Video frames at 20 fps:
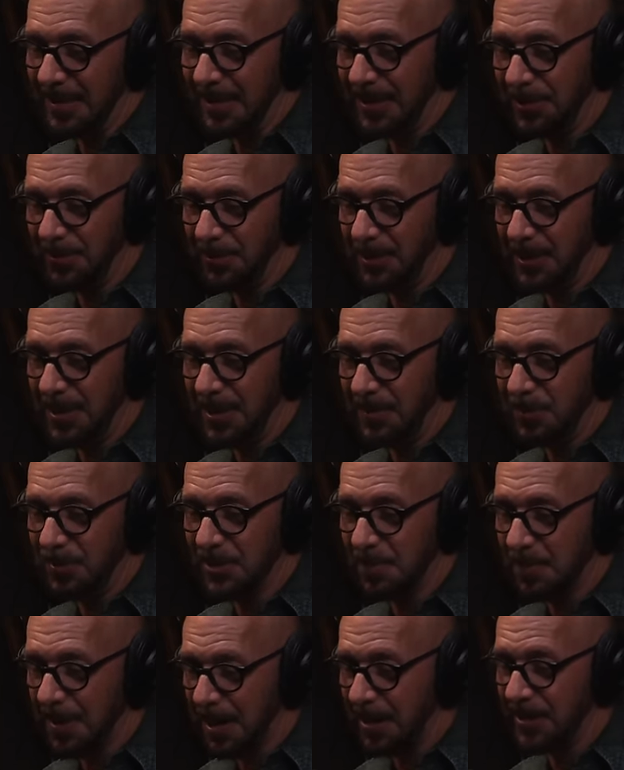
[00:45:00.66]
literally
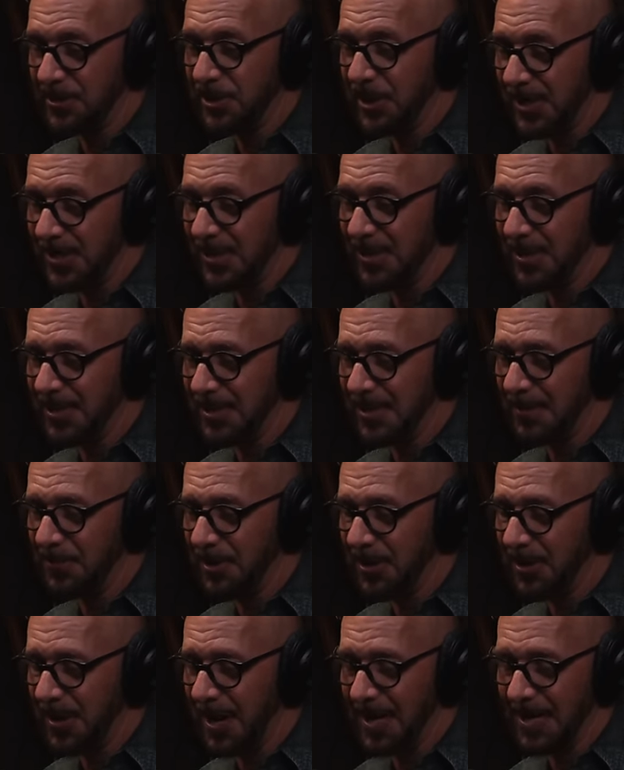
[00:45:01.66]
was apologizing to someone.